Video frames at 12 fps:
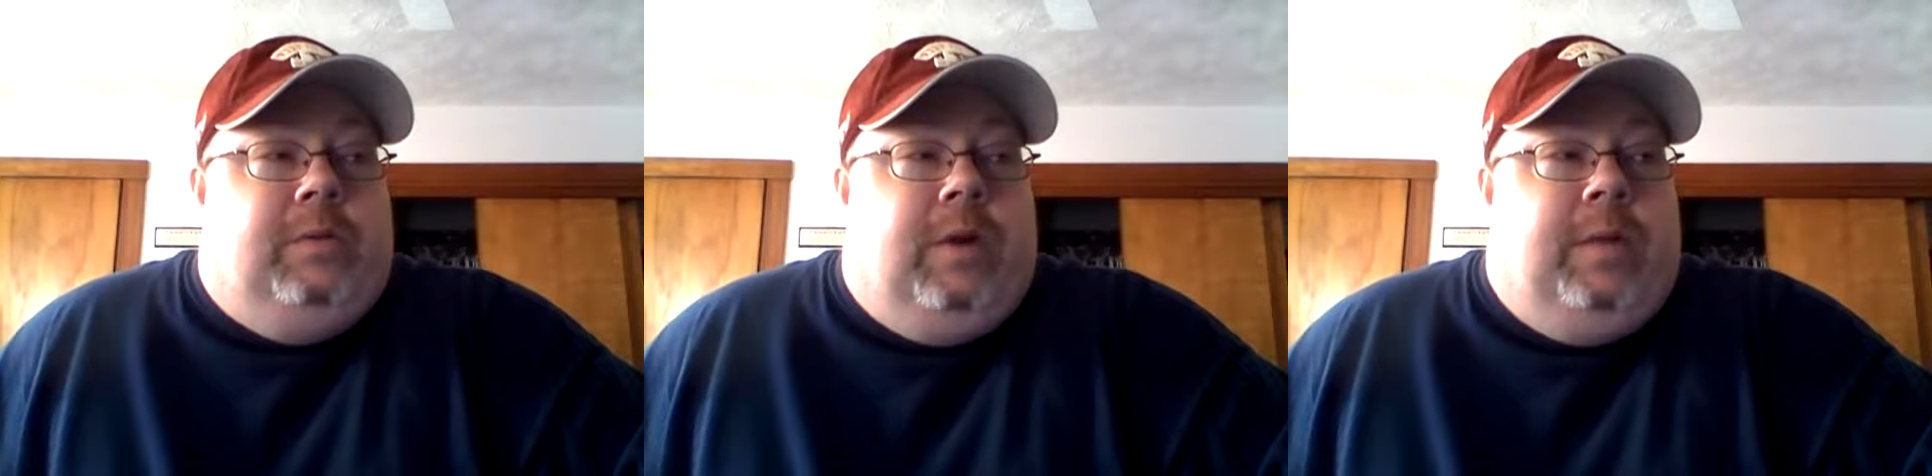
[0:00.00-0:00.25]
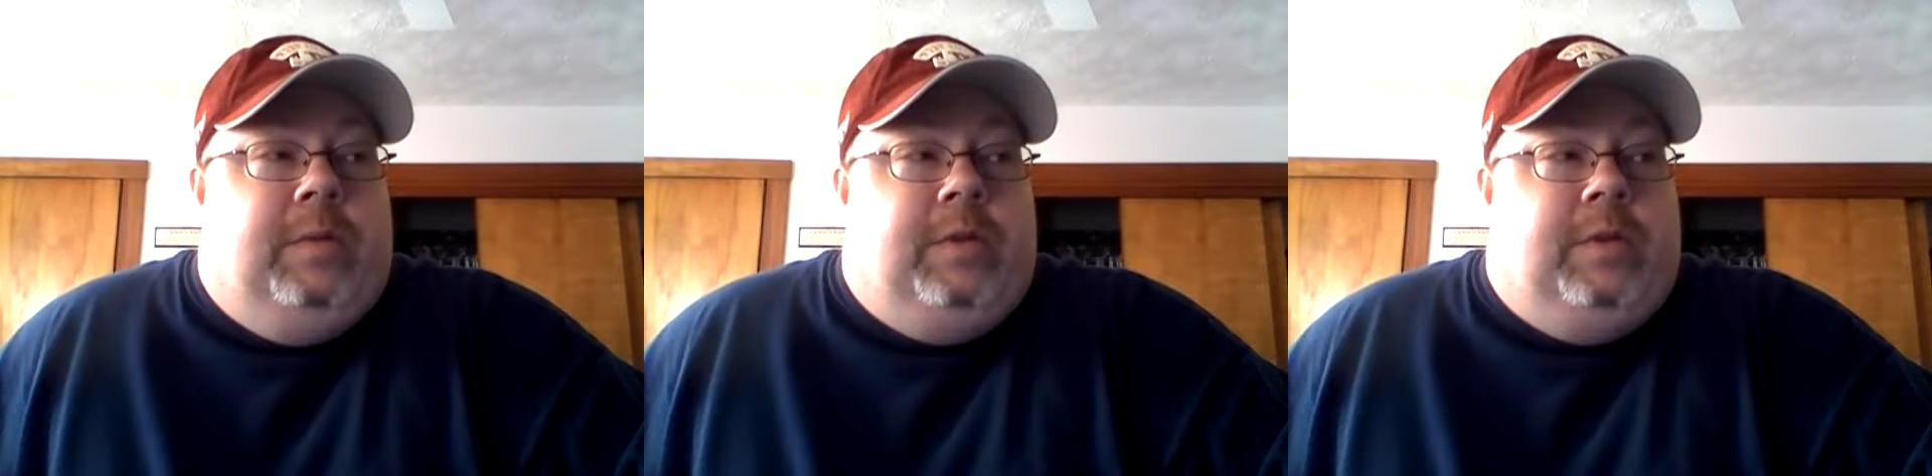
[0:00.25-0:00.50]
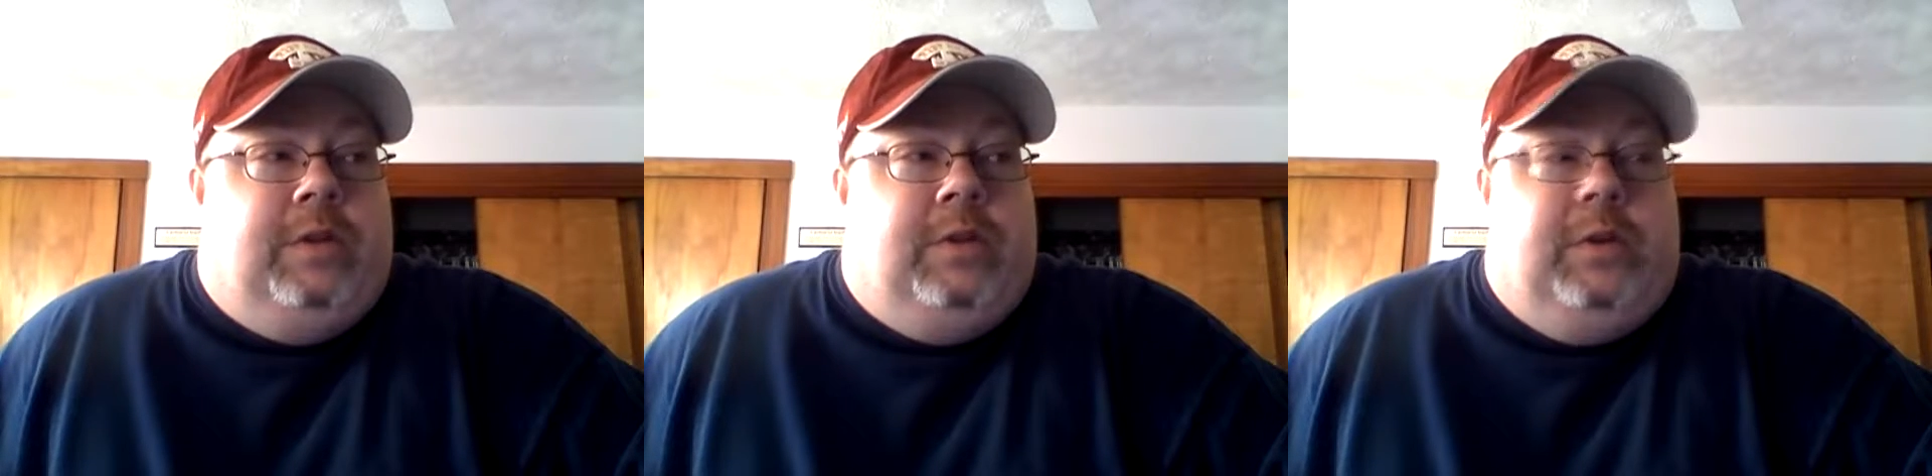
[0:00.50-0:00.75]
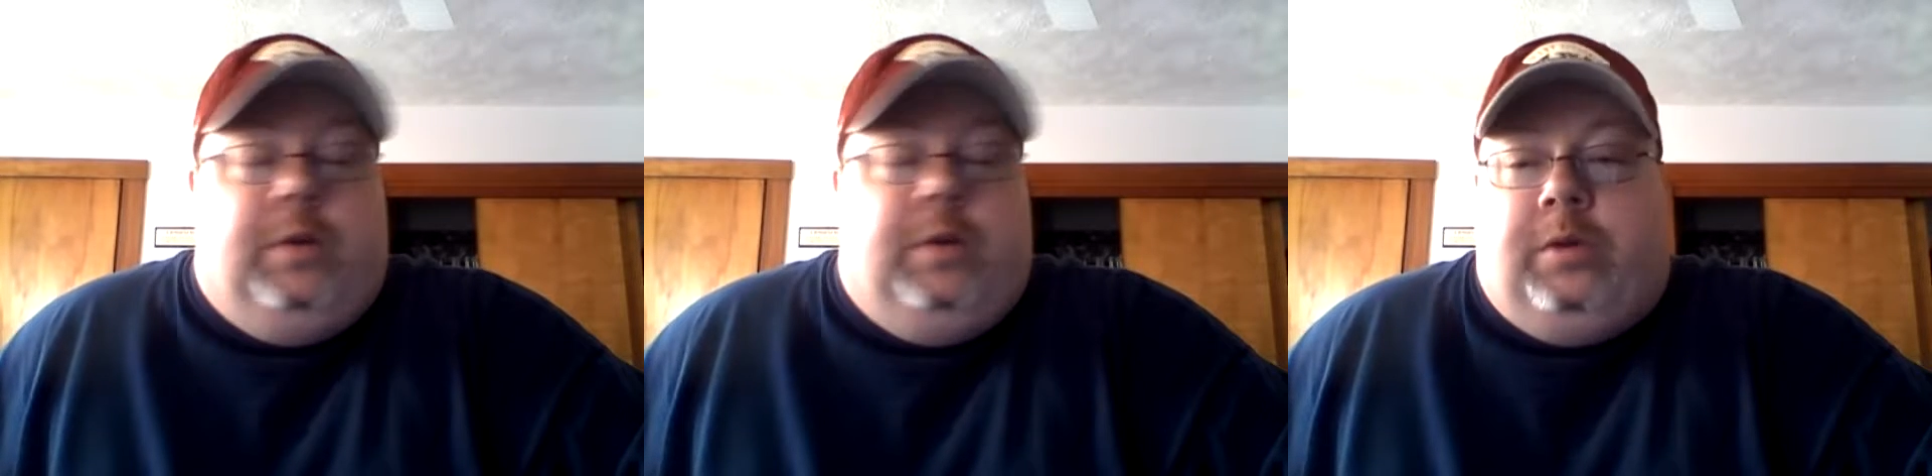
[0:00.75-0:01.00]
write, but it was also
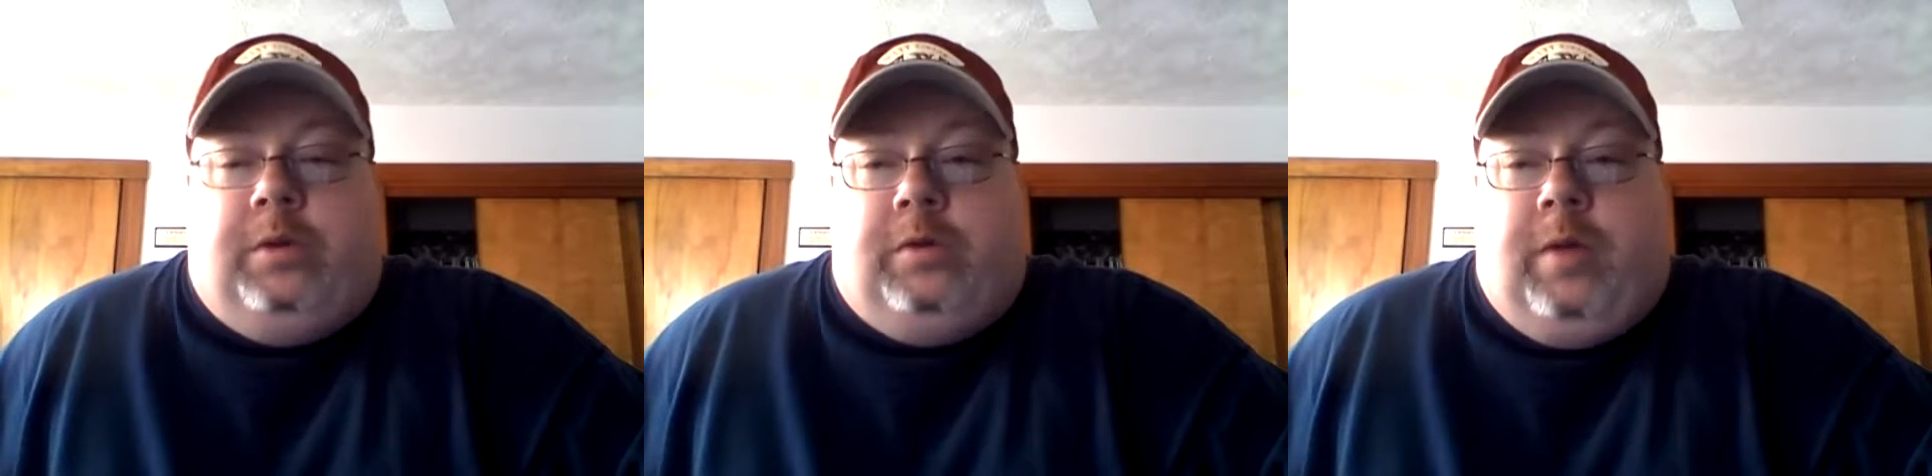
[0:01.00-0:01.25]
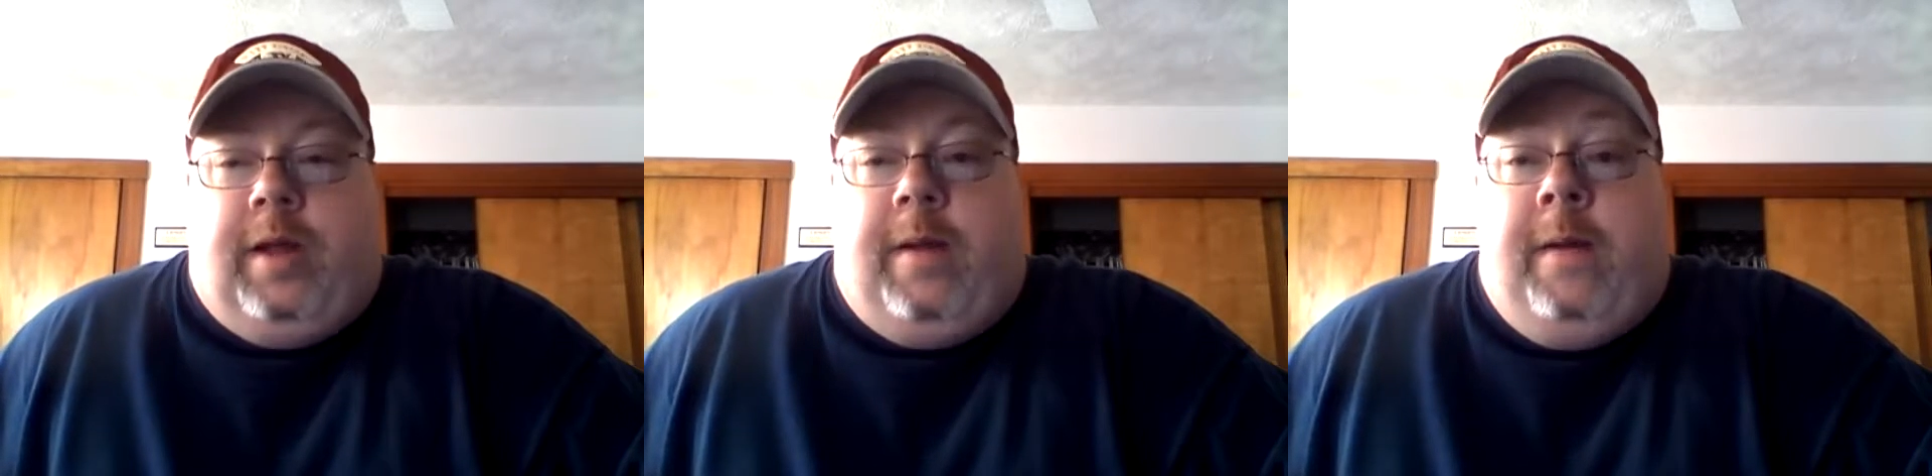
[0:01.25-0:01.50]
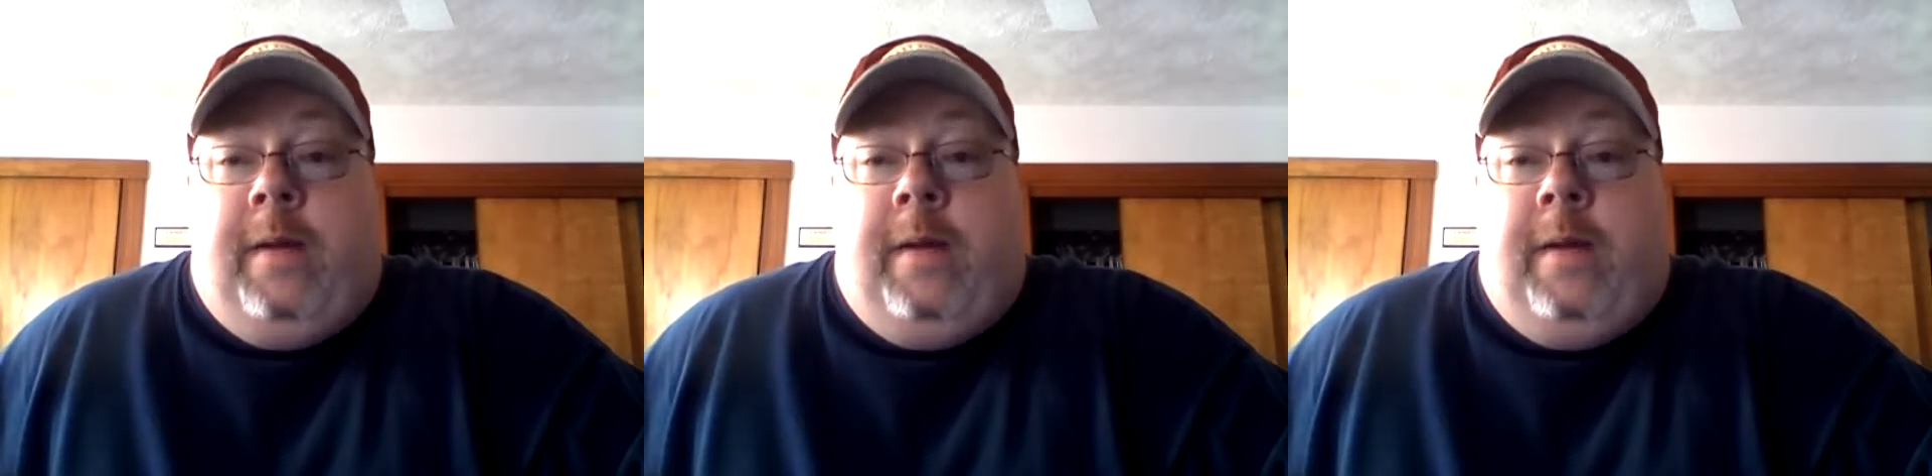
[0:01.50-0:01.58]
a good book to write.